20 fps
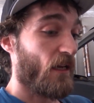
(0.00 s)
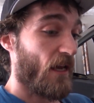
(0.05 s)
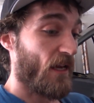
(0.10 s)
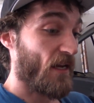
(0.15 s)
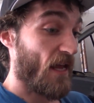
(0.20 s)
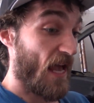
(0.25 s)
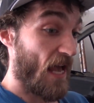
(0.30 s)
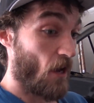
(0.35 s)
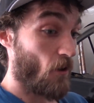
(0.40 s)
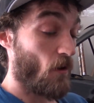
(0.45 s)

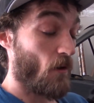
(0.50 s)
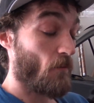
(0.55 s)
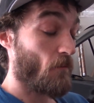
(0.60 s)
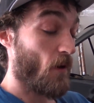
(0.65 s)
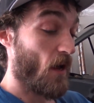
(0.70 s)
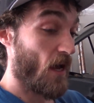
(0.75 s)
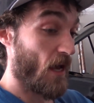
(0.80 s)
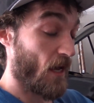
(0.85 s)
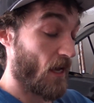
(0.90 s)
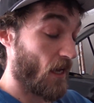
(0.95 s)
and
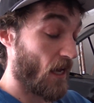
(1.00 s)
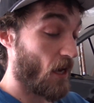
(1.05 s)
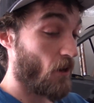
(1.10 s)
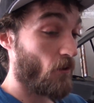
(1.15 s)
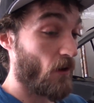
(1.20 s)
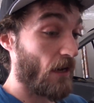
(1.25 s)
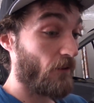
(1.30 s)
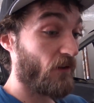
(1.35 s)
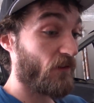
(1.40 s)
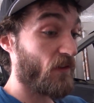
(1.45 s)

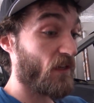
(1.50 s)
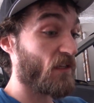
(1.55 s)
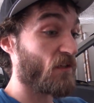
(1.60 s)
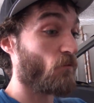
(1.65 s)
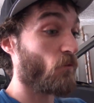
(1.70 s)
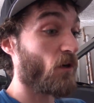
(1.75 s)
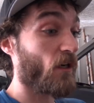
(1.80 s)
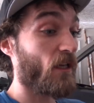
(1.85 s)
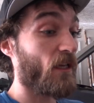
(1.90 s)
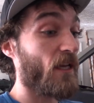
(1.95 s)
how everything's
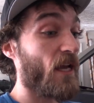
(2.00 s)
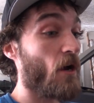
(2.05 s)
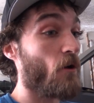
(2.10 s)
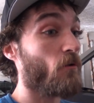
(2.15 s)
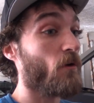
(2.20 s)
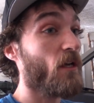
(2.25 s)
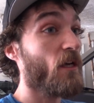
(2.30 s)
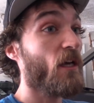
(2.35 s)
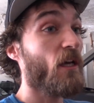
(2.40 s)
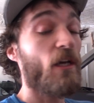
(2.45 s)
working
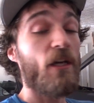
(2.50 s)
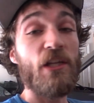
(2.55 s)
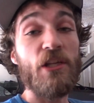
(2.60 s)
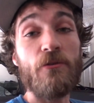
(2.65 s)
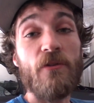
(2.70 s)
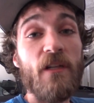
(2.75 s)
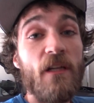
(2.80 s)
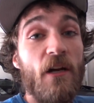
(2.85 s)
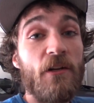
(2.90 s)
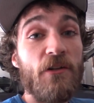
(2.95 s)
out,
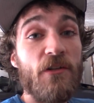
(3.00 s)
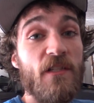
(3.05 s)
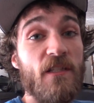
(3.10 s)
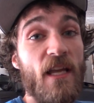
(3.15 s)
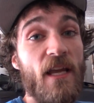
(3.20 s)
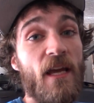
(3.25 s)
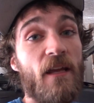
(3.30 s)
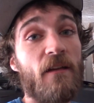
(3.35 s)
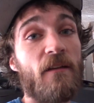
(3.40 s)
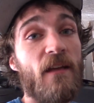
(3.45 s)
you can
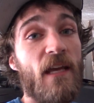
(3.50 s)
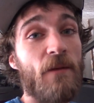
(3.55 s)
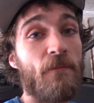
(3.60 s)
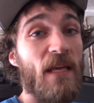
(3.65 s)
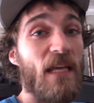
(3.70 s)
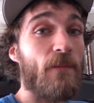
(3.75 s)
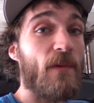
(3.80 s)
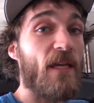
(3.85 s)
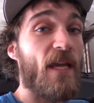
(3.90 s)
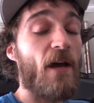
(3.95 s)
understand and
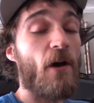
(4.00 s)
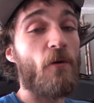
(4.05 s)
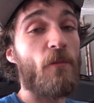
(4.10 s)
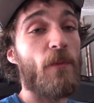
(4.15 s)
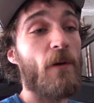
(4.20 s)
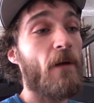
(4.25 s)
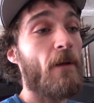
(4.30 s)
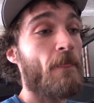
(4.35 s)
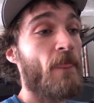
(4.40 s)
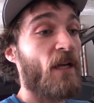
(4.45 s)
maybe
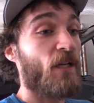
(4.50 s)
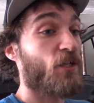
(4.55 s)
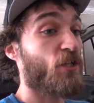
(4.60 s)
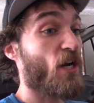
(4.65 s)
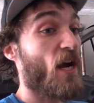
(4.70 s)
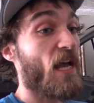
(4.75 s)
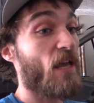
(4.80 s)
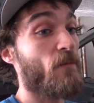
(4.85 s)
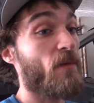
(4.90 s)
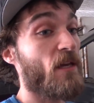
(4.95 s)
help
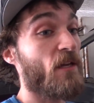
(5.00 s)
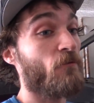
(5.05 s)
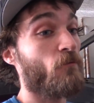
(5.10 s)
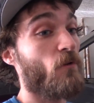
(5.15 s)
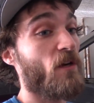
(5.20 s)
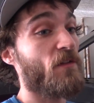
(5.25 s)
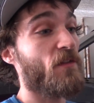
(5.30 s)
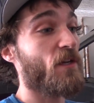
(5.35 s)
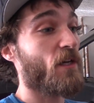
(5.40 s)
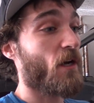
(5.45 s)
chime in
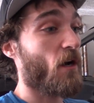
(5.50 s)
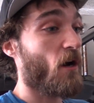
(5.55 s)
with the